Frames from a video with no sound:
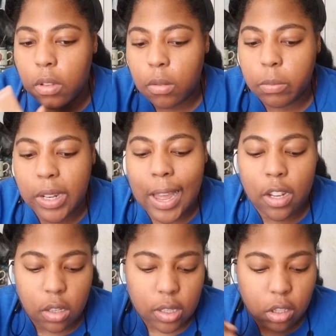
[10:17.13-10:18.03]
but not
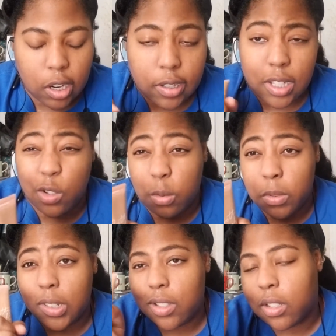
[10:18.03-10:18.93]
as dark as I normally
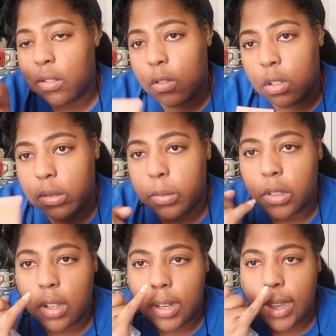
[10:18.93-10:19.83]
is, because of course we was all
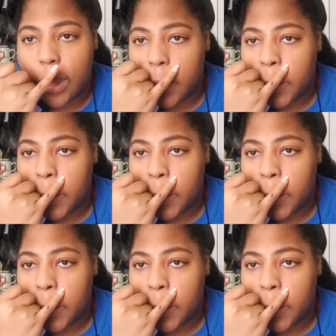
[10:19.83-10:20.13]
in the house.